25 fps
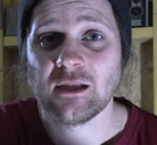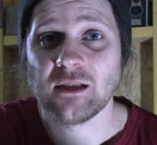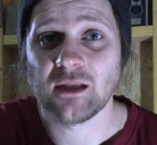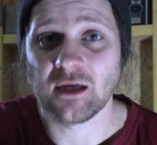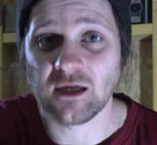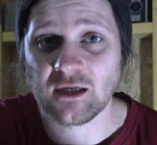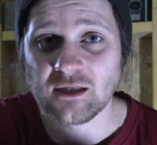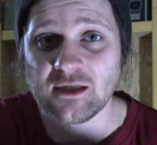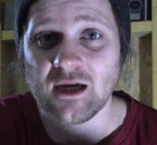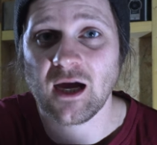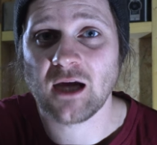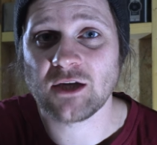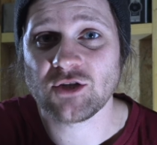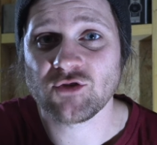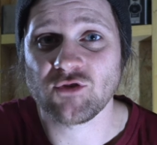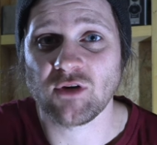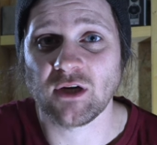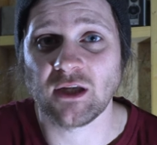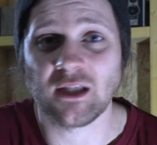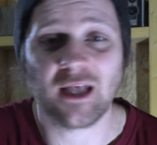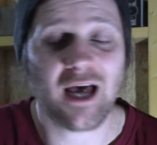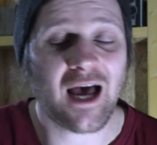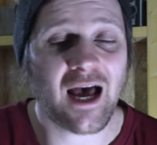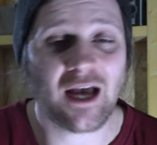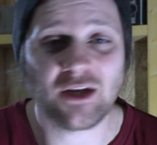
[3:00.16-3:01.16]
guitar string
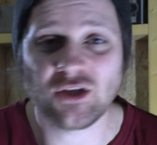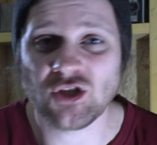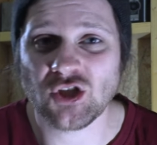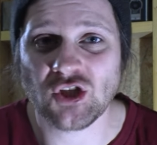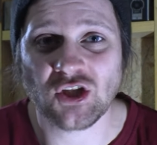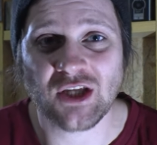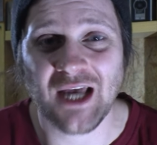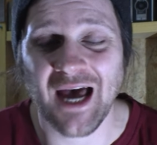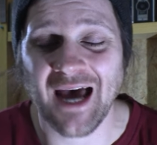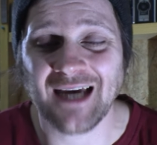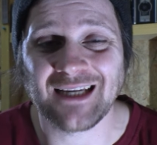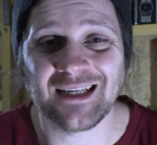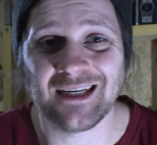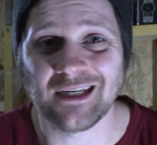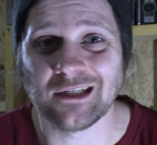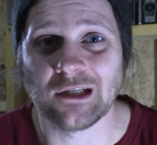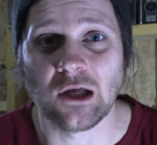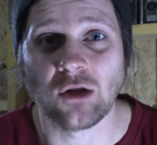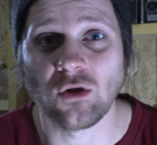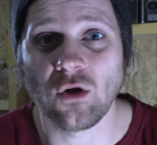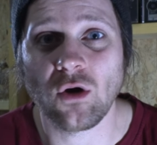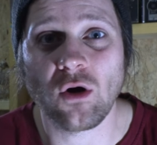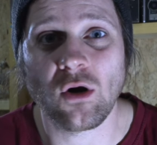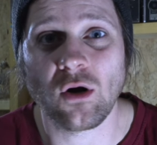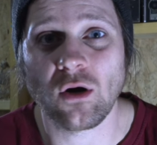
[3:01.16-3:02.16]
to that, just tied it in a
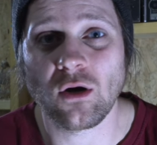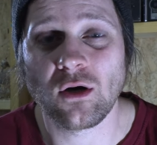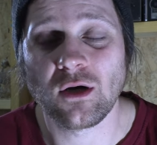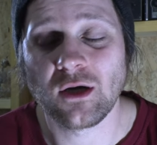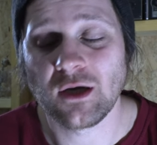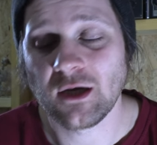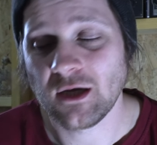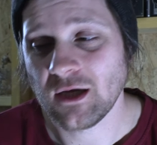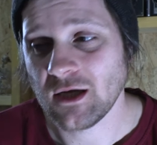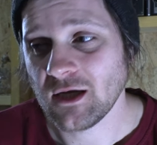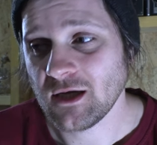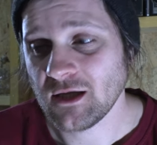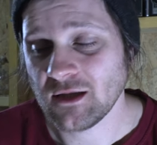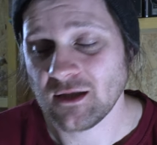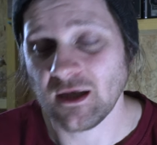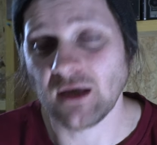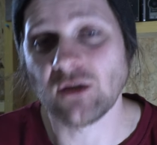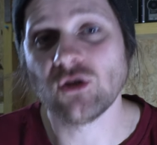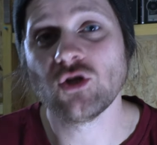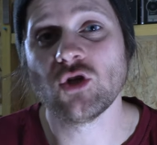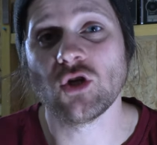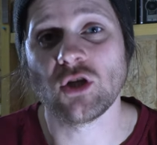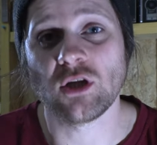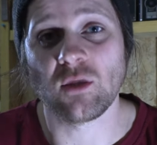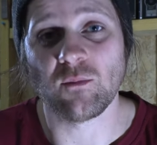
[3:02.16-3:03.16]
knot. Then
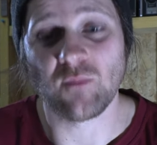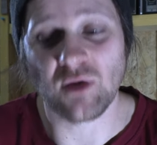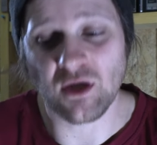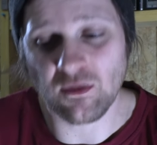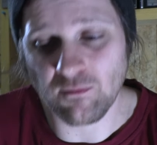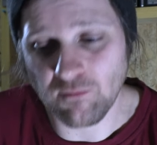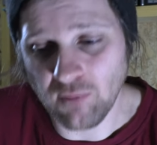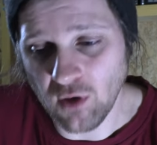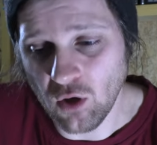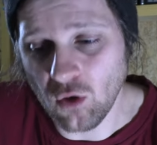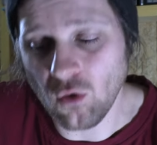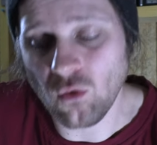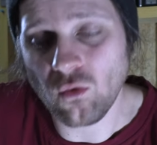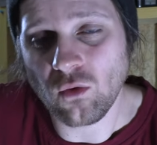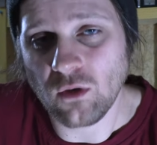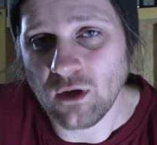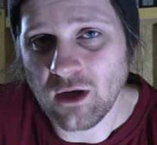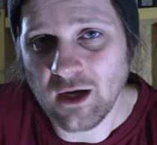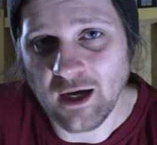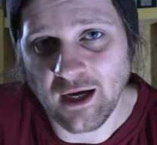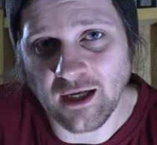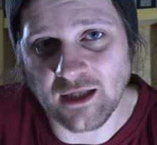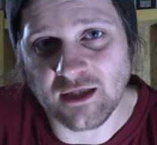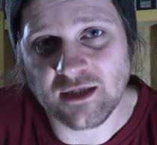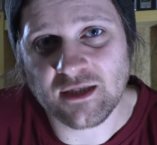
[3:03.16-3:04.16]
took the beer bottle
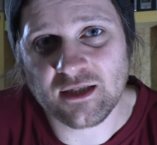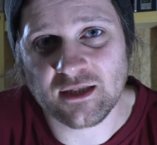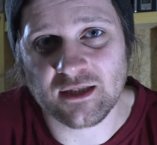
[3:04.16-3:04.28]
and